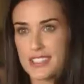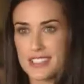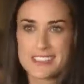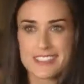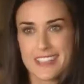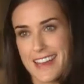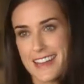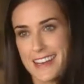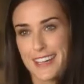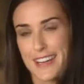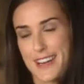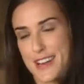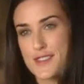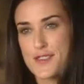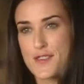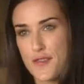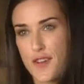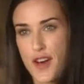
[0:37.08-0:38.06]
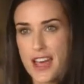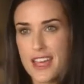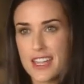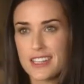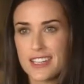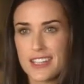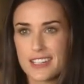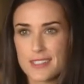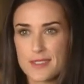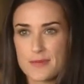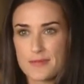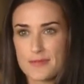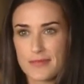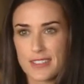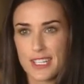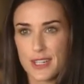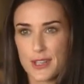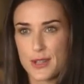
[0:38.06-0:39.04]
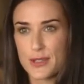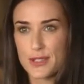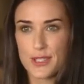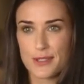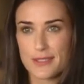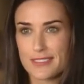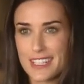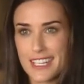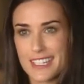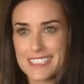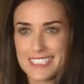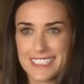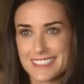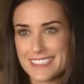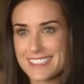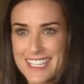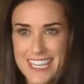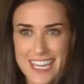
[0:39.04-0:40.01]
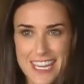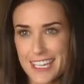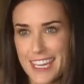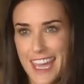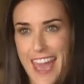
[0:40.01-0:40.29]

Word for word: exciting and it's fun and, you know, you get to kick